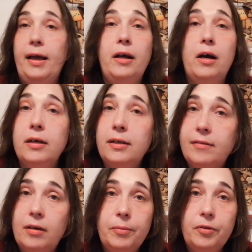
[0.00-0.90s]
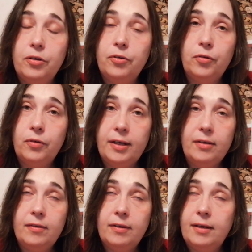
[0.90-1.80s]
And Hawkins Hobbies are so
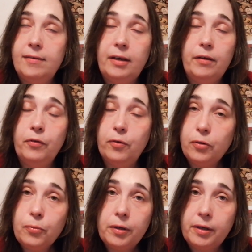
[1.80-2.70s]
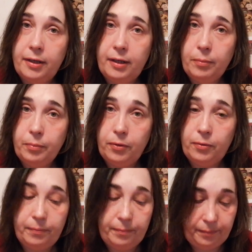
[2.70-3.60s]
nice and they say, of course, we're going to help
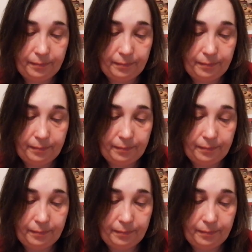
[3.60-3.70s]
you.